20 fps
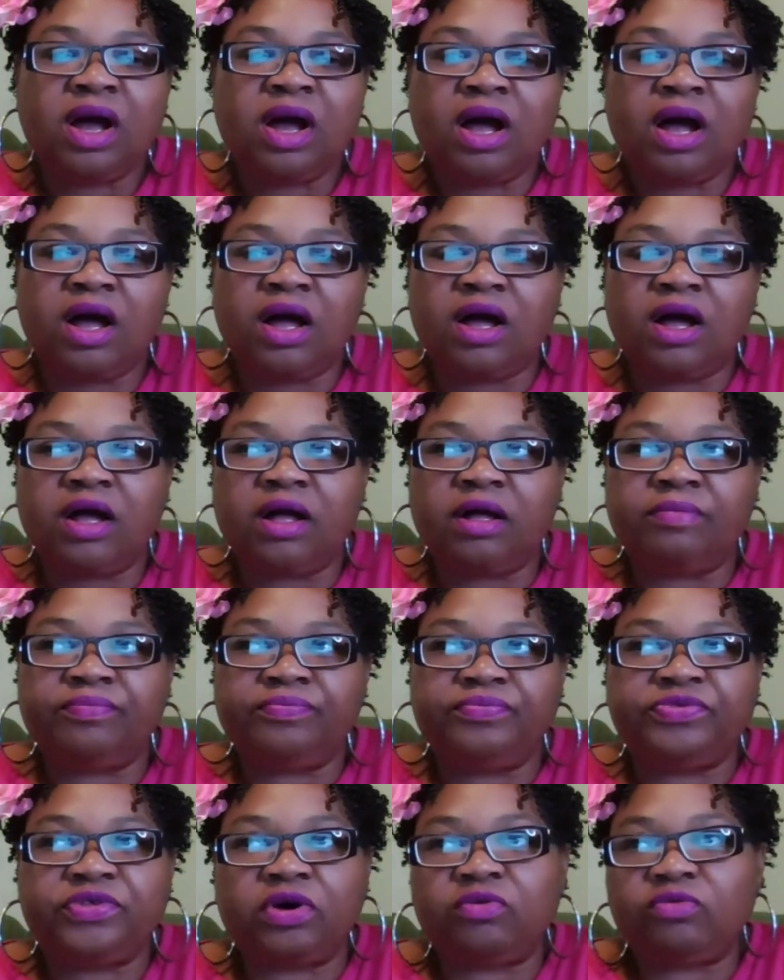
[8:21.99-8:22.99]

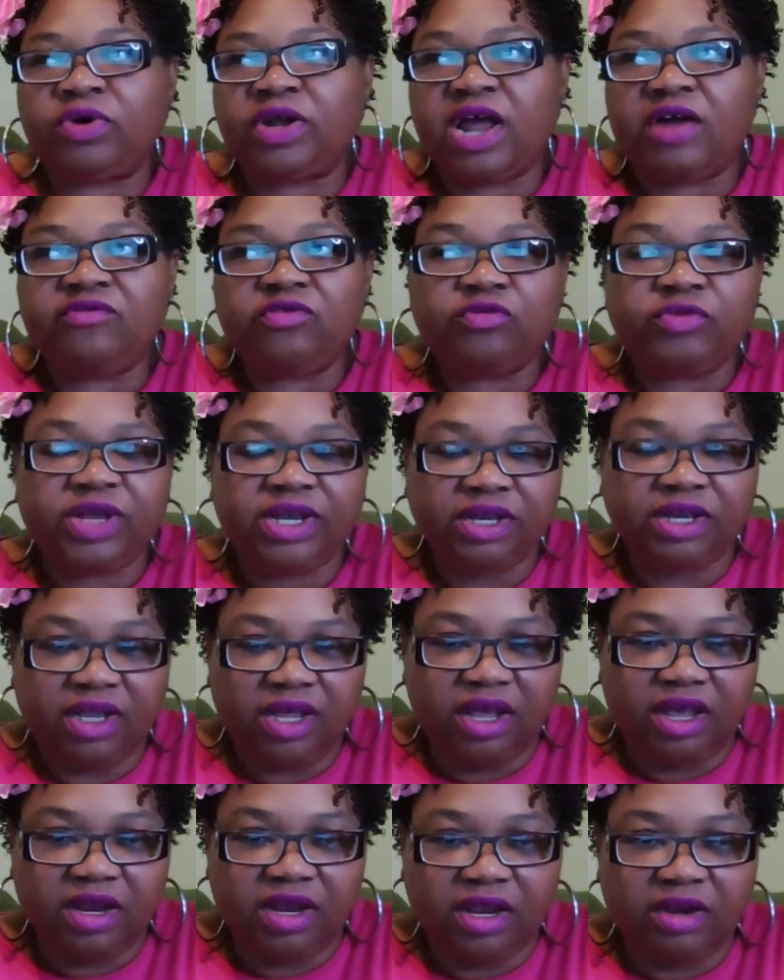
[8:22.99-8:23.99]
Um, so whatever we
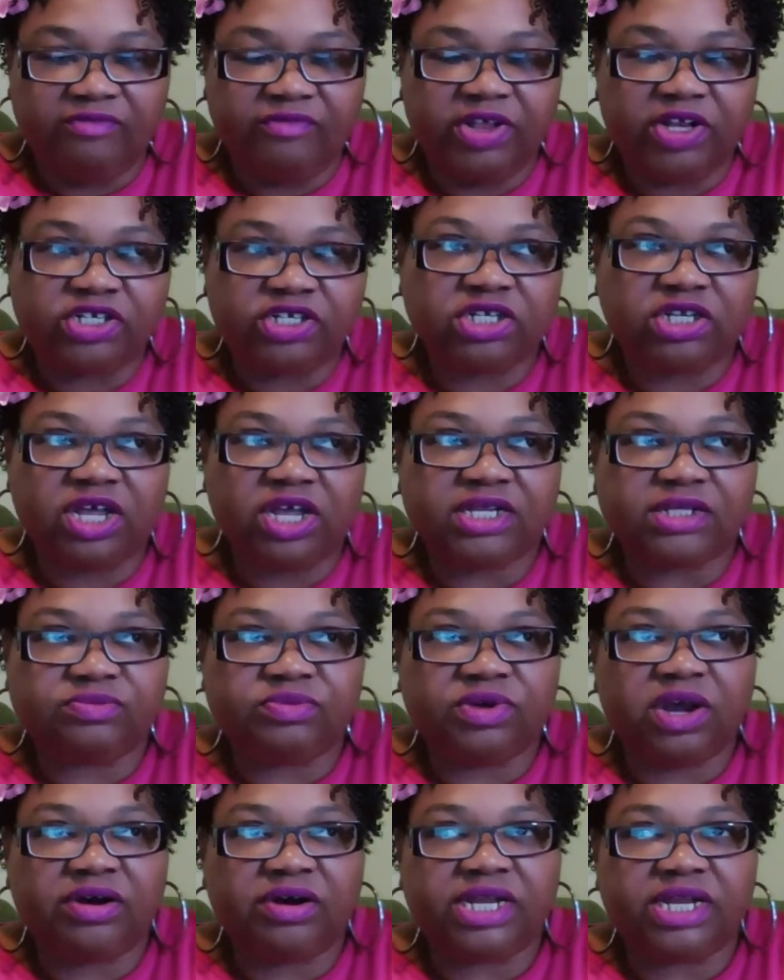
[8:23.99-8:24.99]
need, and eventually, as
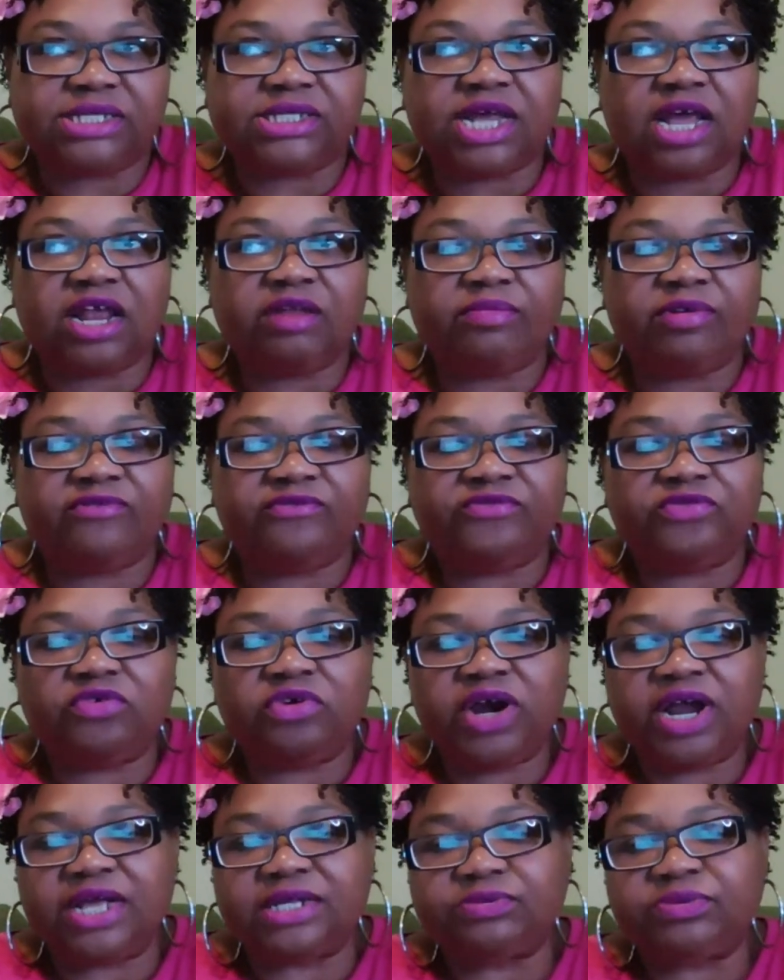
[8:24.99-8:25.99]
we already stated
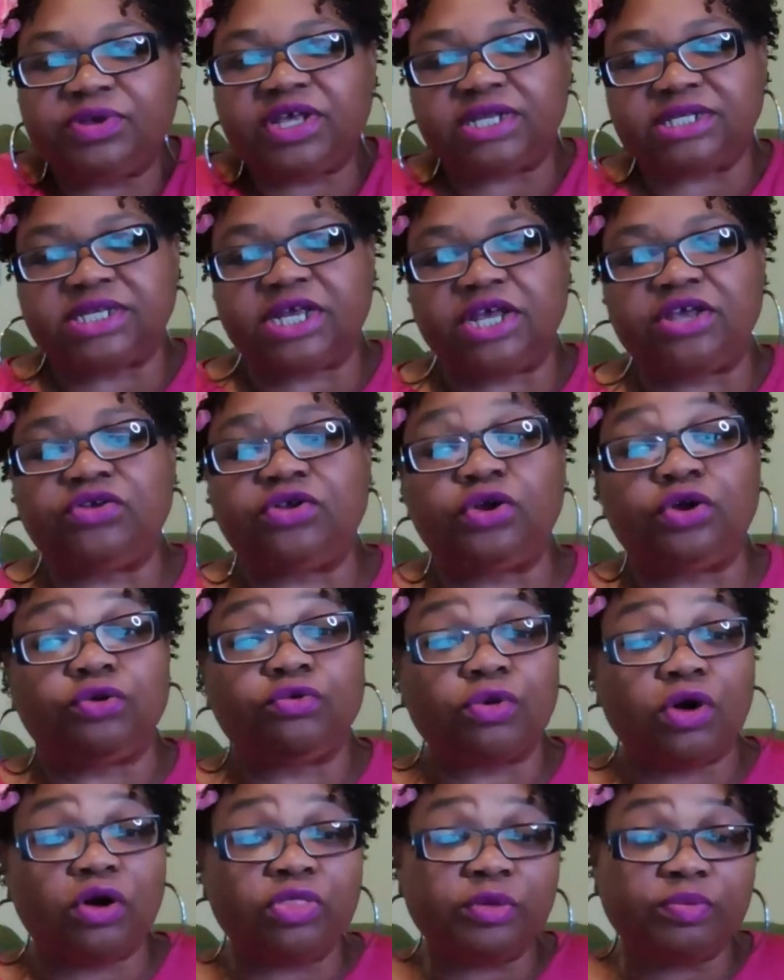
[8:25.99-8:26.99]
before, as we continue to
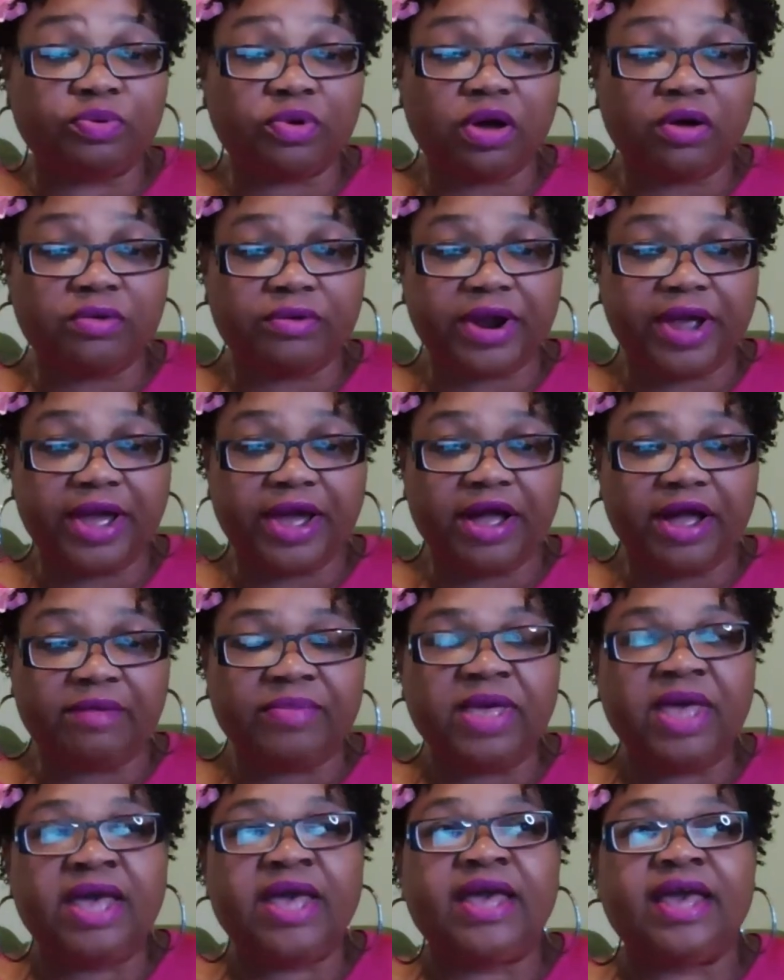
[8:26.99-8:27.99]
grow the program,
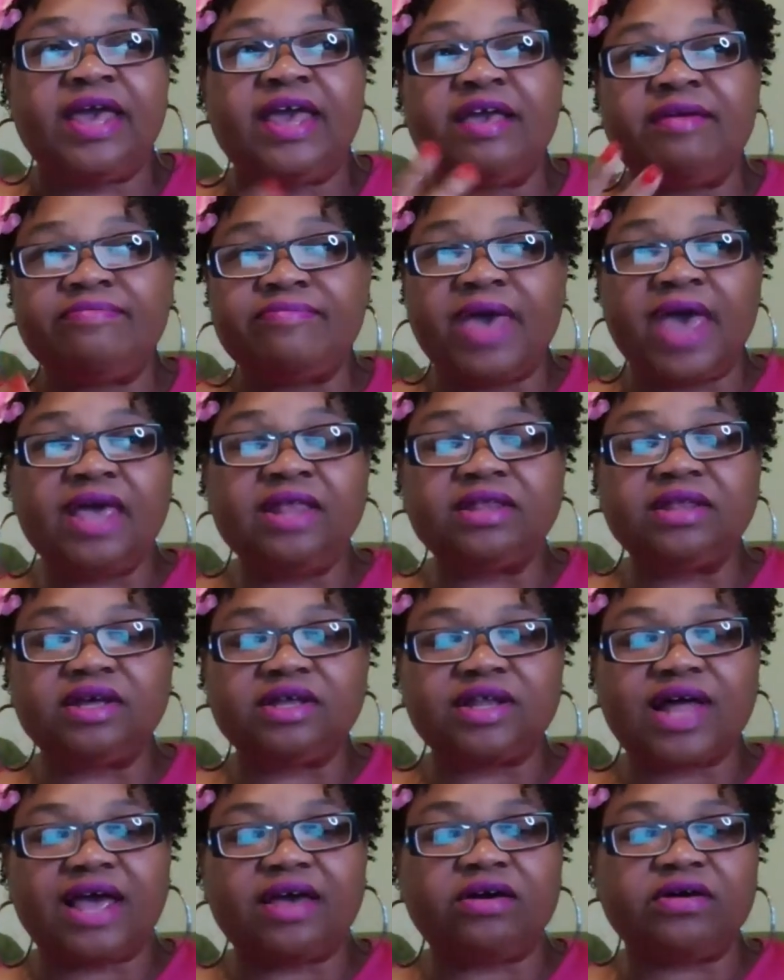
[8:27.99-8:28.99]
it may
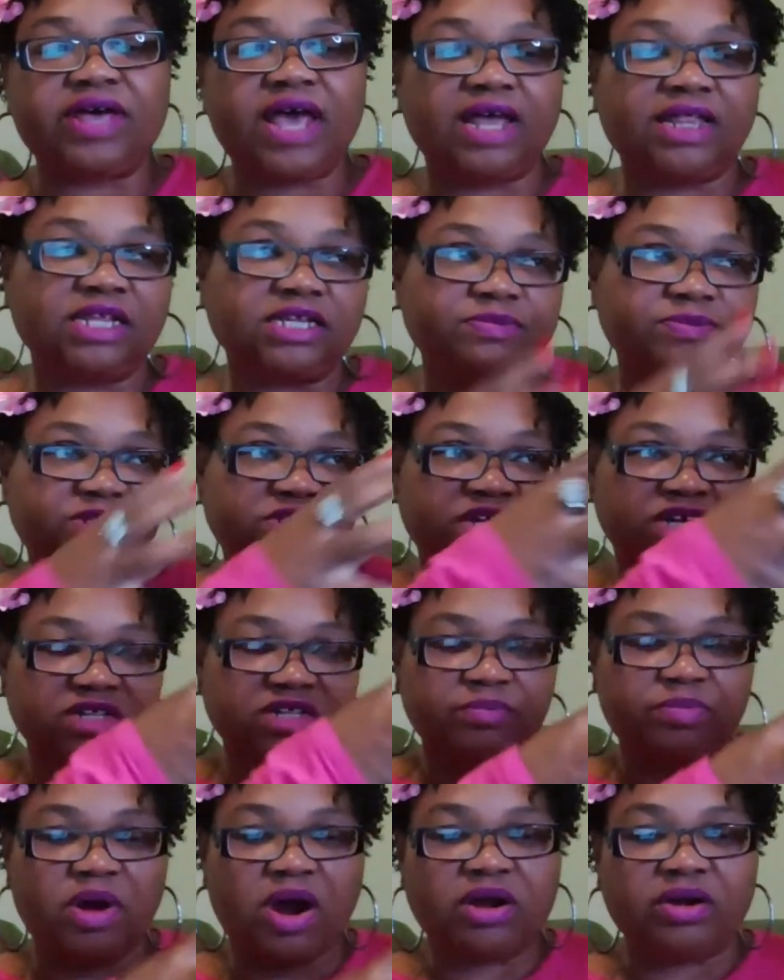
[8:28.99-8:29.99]
look like okay, this
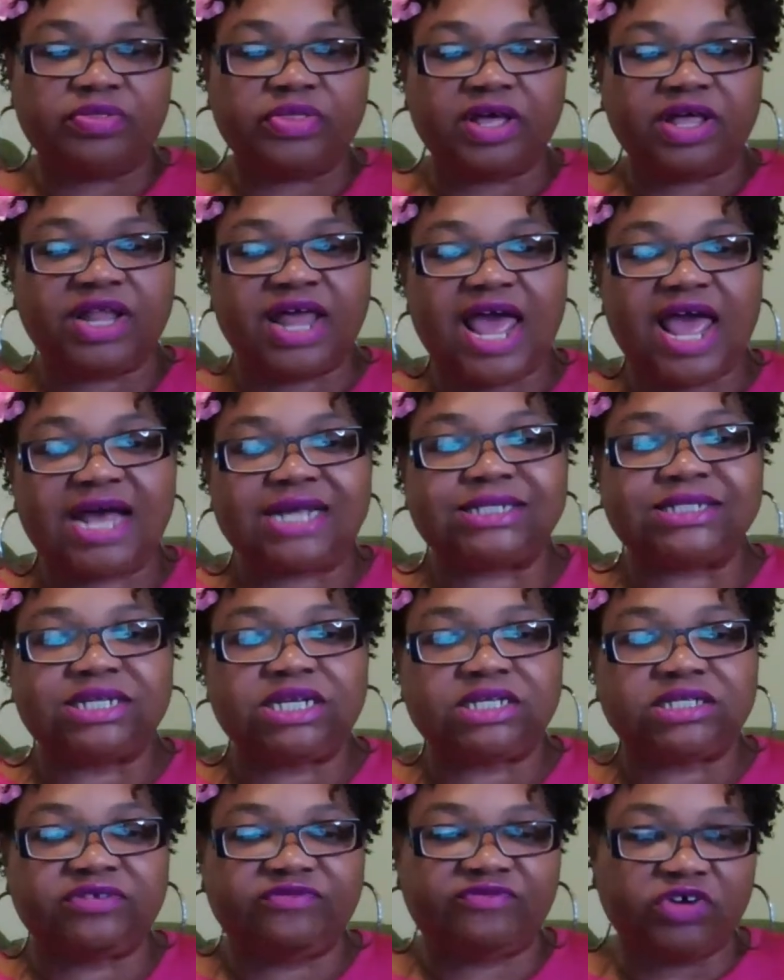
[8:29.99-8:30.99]
particular part of the class
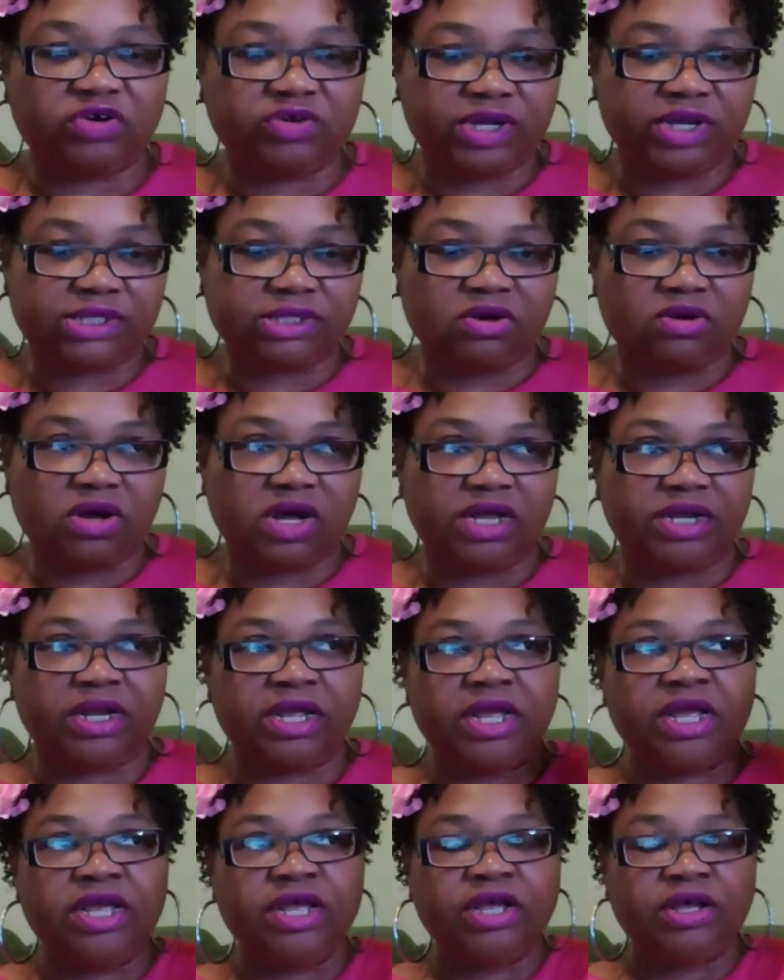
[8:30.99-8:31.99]
needs to focus on
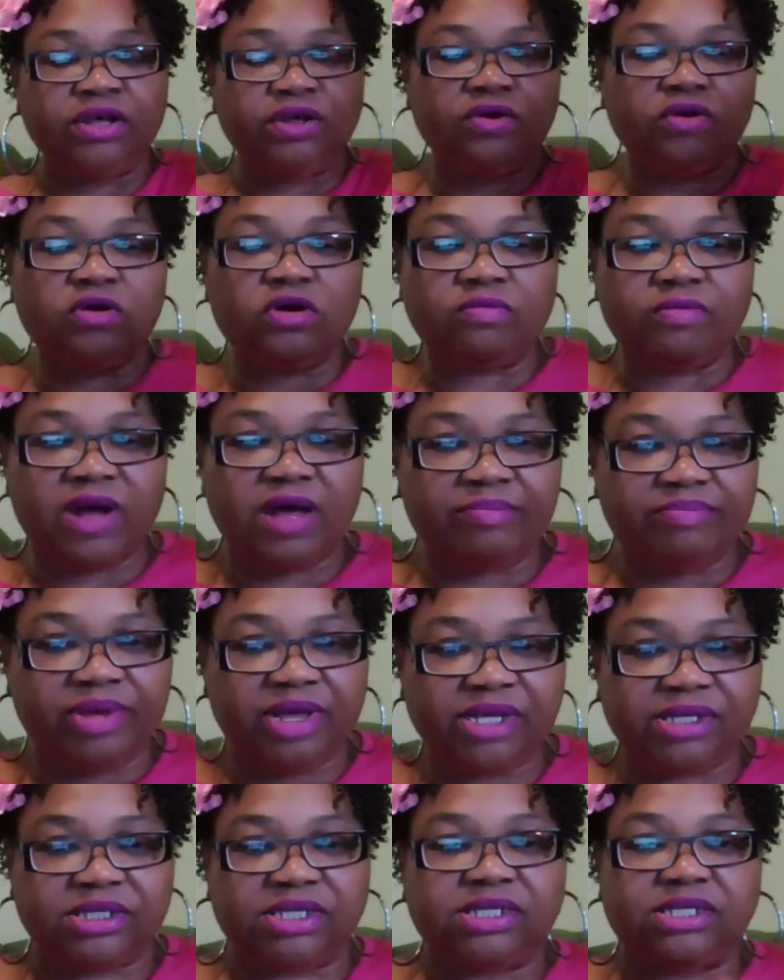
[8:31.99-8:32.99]
Google My
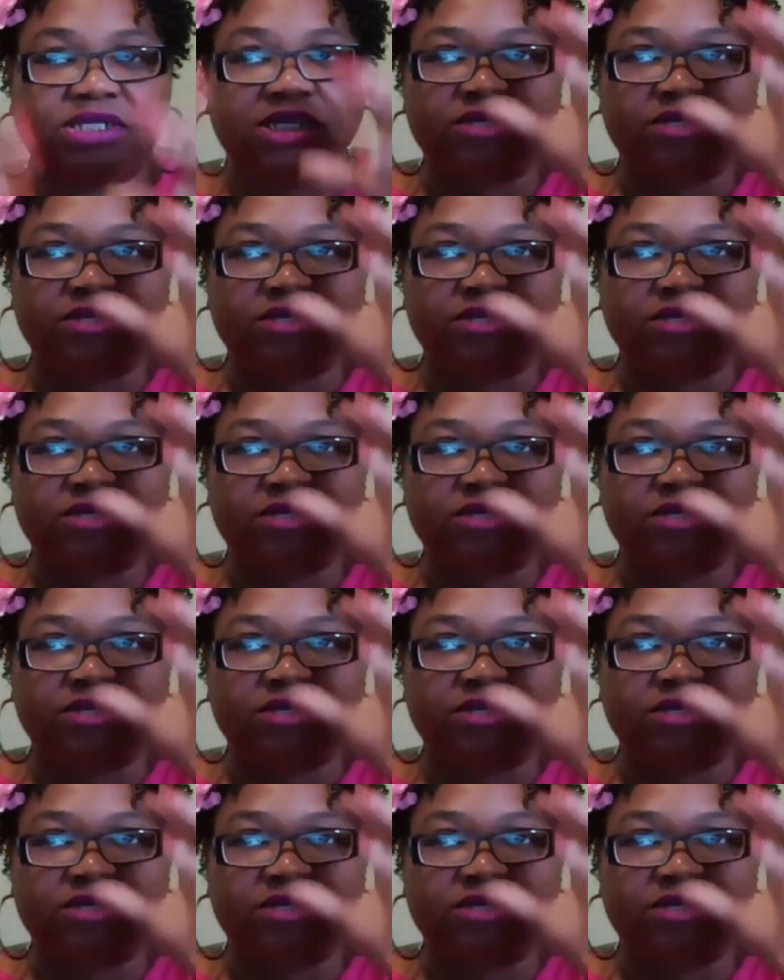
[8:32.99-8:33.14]
Business.